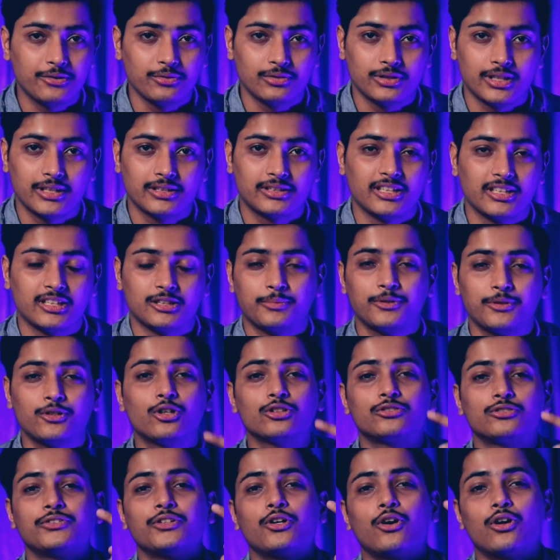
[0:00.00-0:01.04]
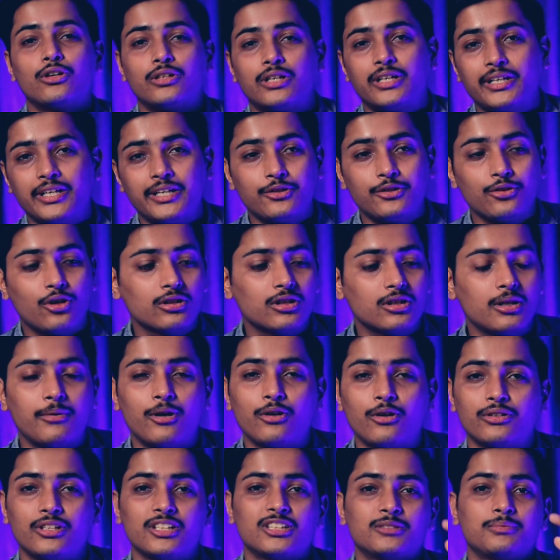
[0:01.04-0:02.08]
users things, because we already talked
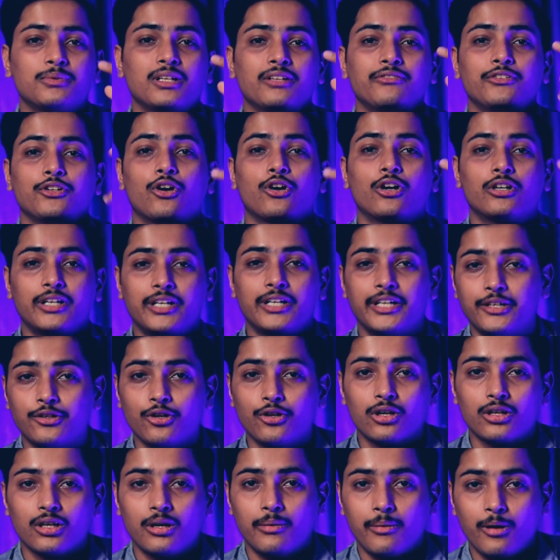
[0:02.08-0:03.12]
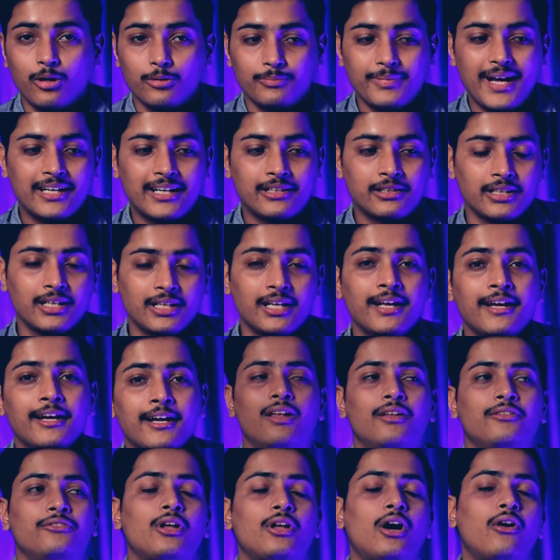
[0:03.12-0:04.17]
about display, we already talked about battery.
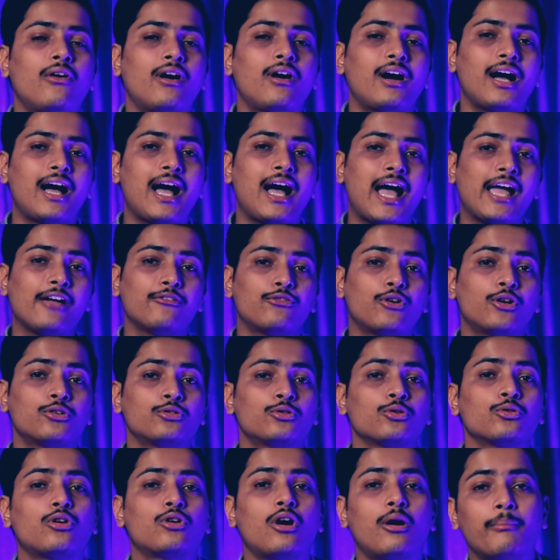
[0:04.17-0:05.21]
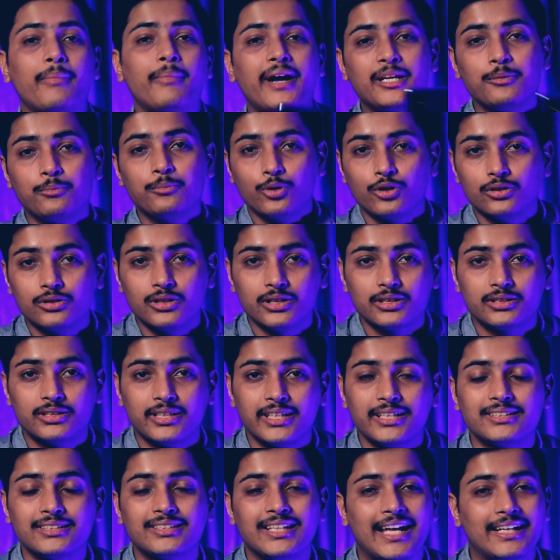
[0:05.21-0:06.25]
Now I want to combine both these
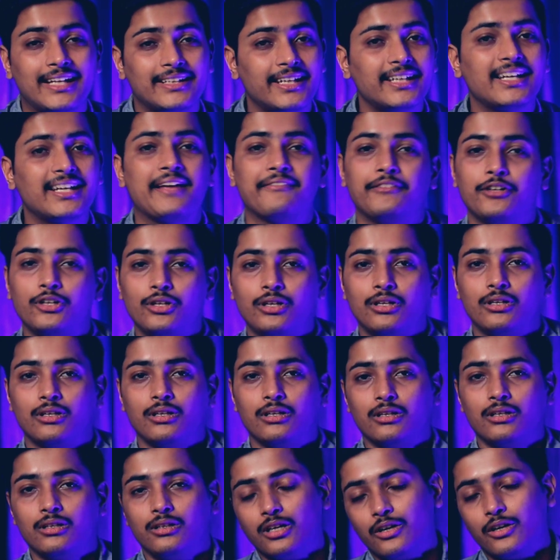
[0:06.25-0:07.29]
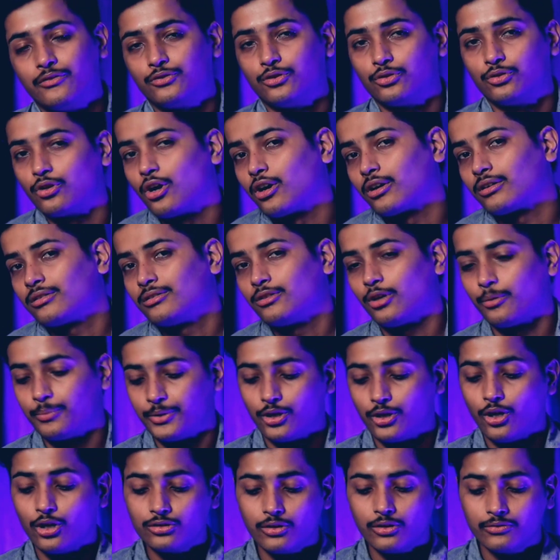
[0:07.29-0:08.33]
things, and then I will love to talk. Now
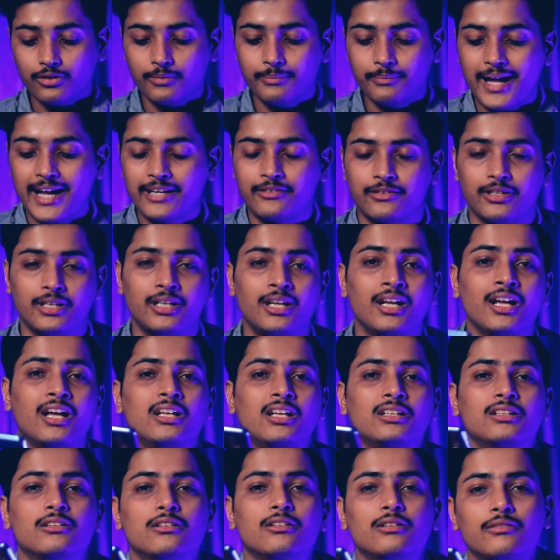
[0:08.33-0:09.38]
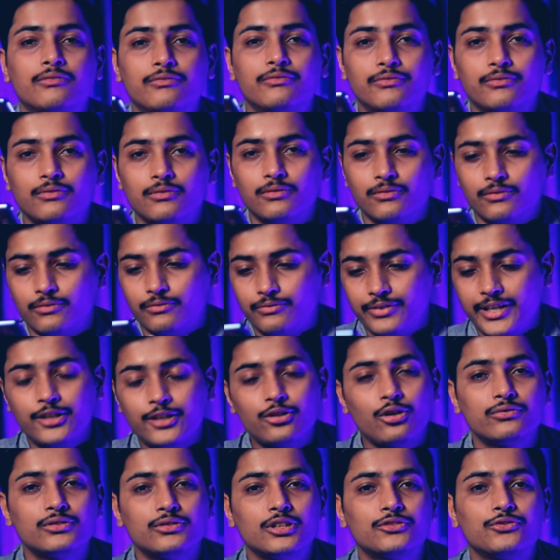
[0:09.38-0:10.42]
because of the battery, the weight
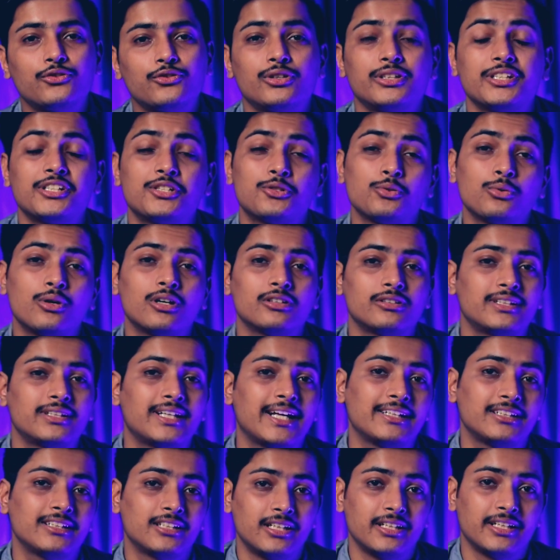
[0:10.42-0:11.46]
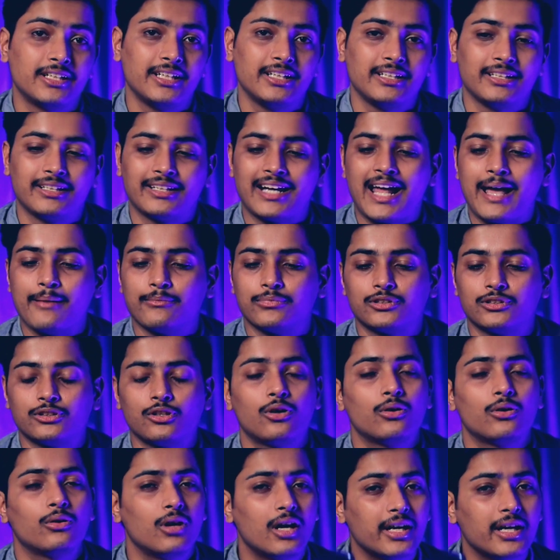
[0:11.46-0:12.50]
of this phone is 213 grams.
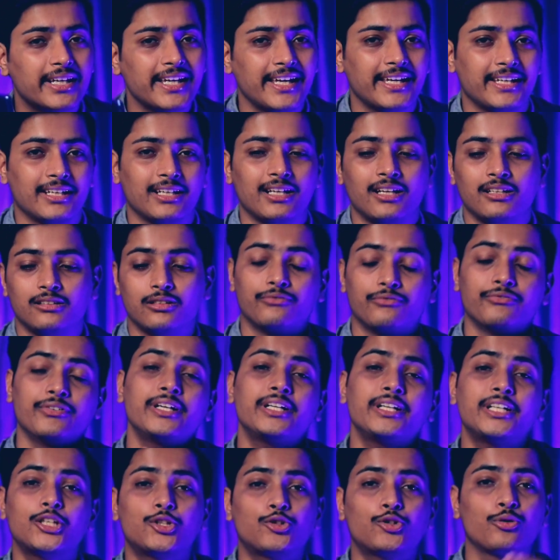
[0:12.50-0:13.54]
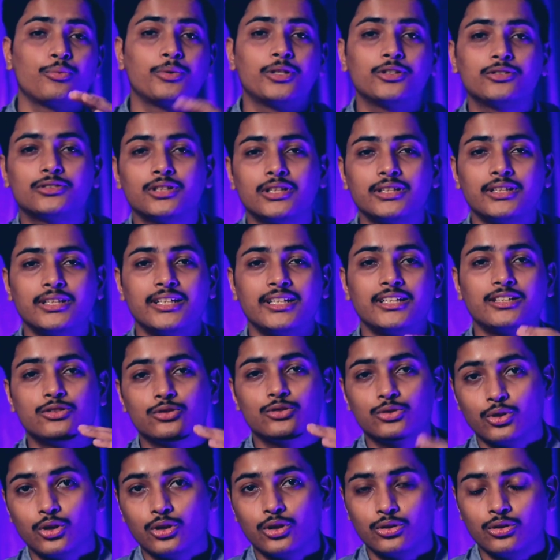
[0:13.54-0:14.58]
Now again, the weight distribution is
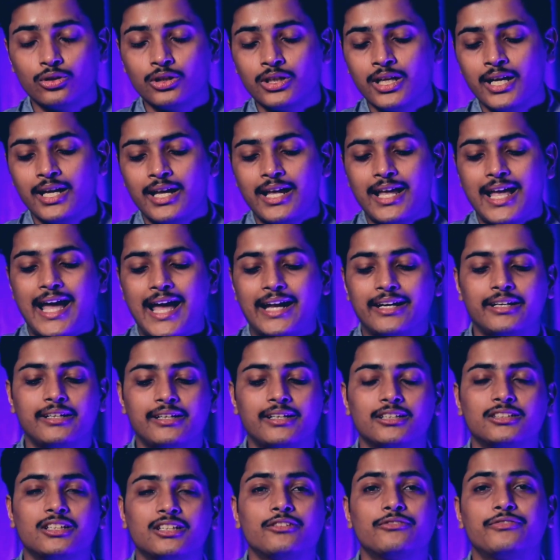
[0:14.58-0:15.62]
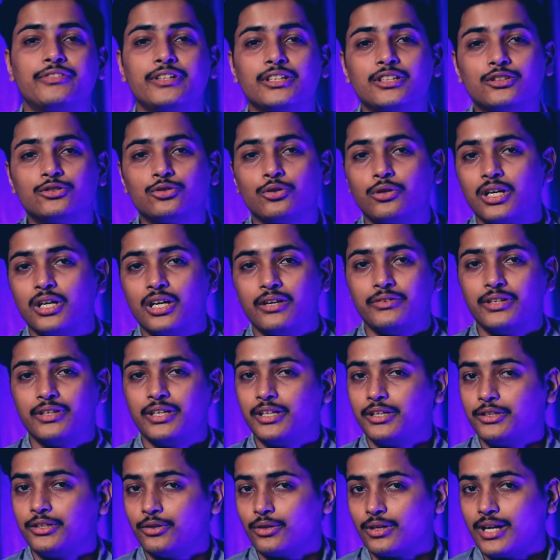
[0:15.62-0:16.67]
so good and it doesn't feel so heavy
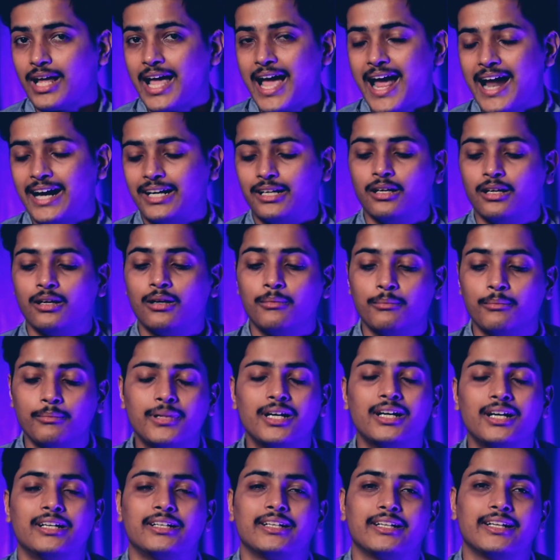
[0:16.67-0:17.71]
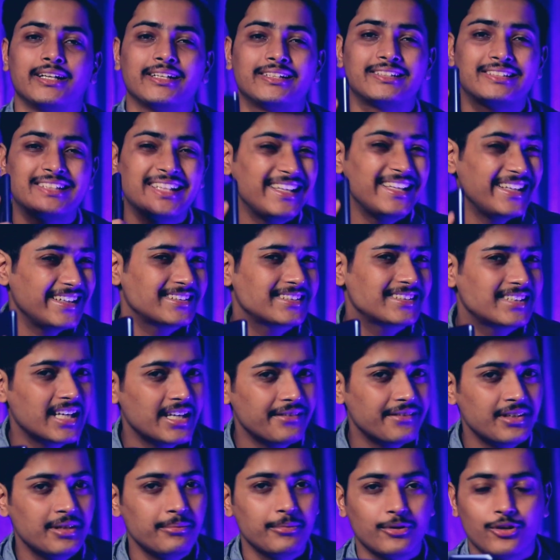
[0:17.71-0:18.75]
in your hand, but still it's
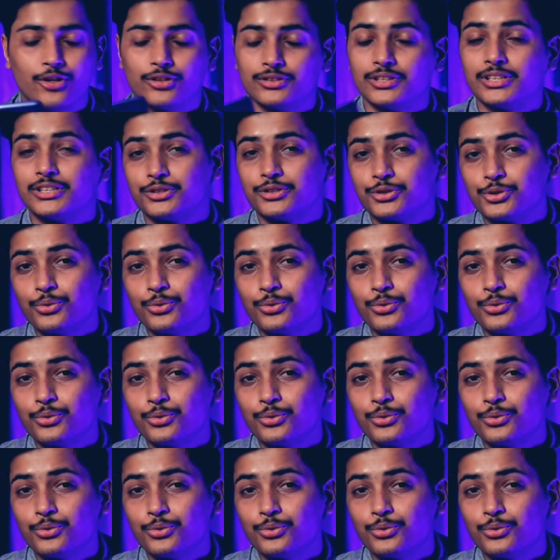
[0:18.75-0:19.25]
heavy because it's